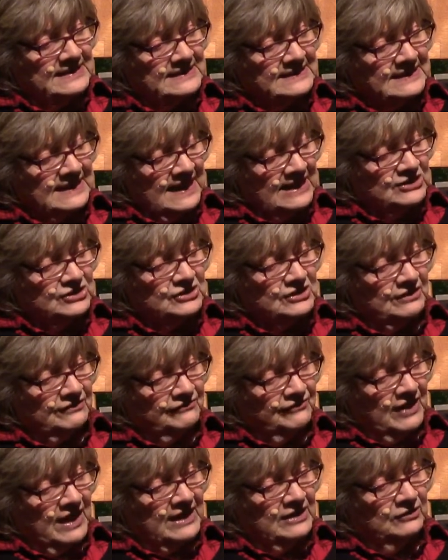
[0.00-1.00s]
to sketch the
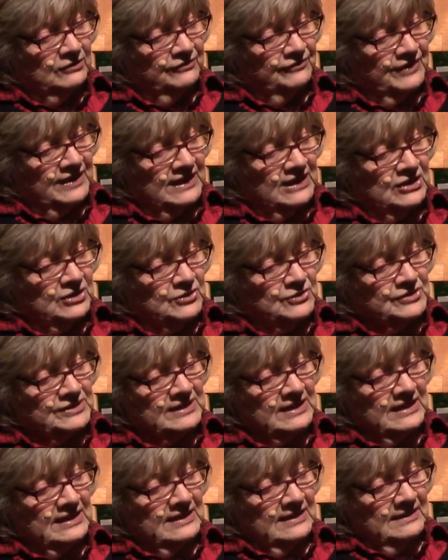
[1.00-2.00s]
final figures,
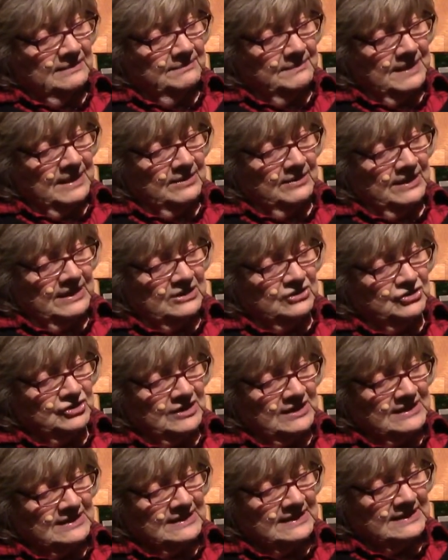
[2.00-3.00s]
Mary and
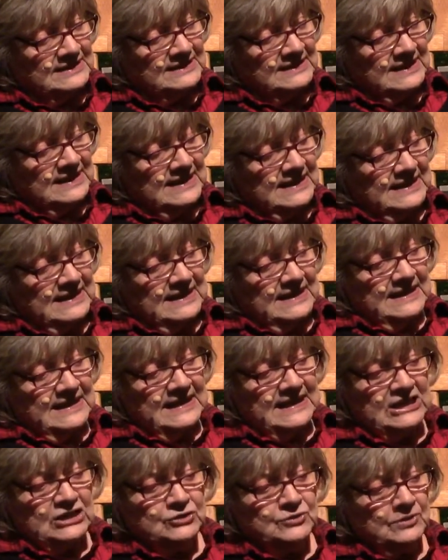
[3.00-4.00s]
Jesus.
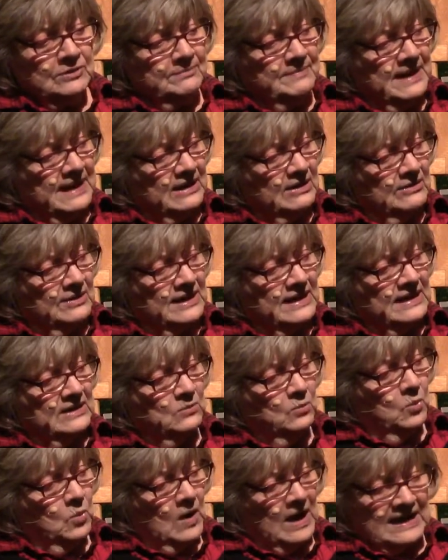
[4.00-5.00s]
He drew Mary
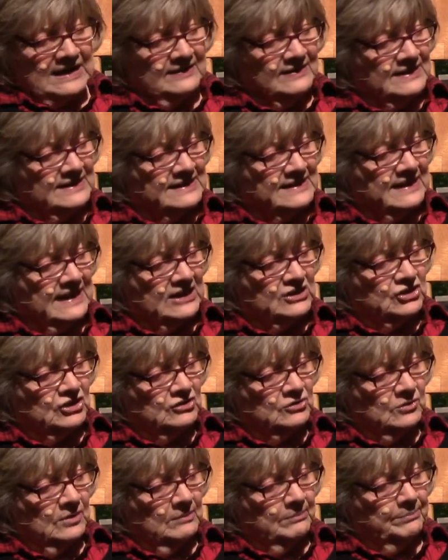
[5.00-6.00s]
and wadded the sketch
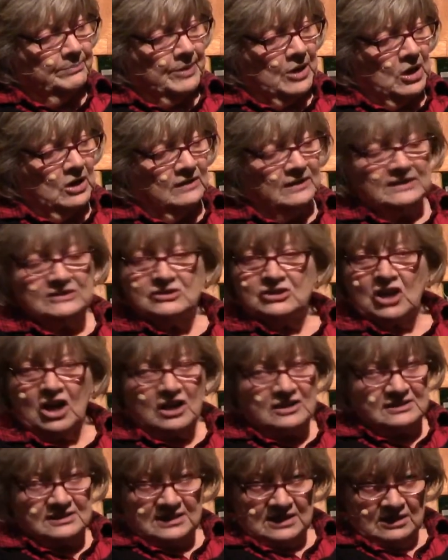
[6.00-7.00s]
into a ball and
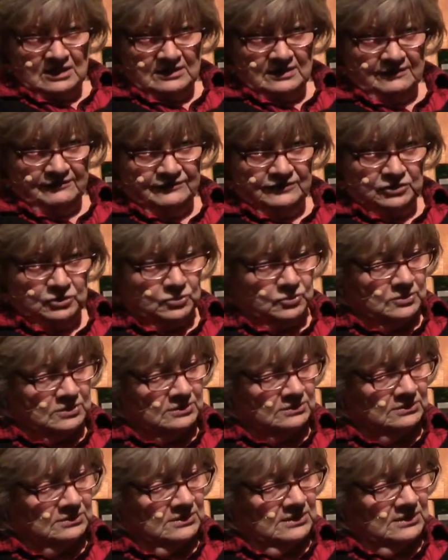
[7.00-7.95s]
tossed it on the floor.